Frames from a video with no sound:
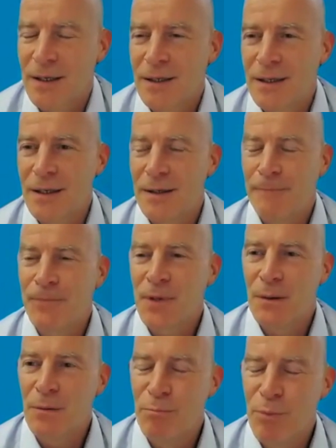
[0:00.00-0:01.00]

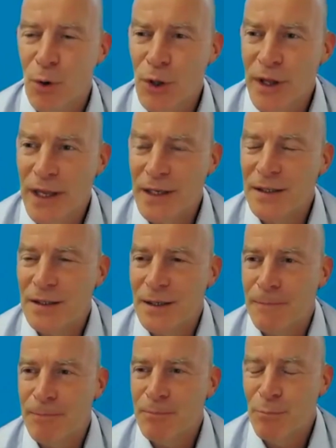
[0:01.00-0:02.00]
ball
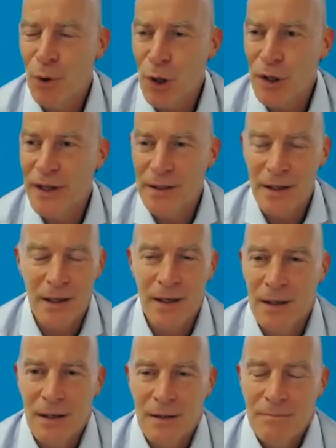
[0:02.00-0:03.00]

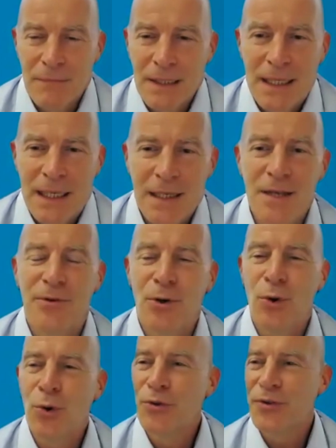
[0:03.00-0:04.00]
that can even
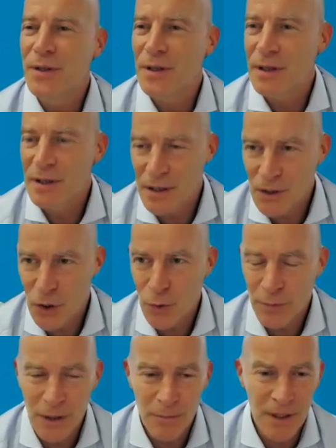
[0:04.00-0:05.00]
hold the
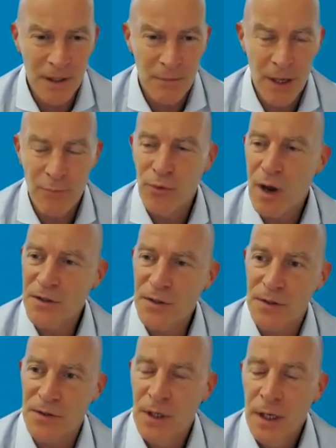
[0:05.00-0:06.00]
atomium in
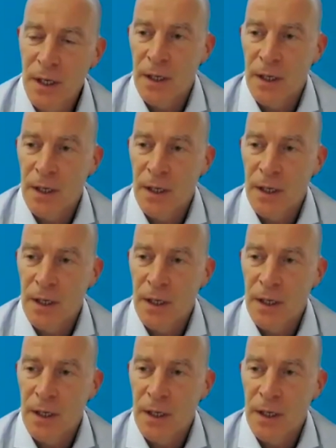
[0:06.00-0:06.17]
Brussels.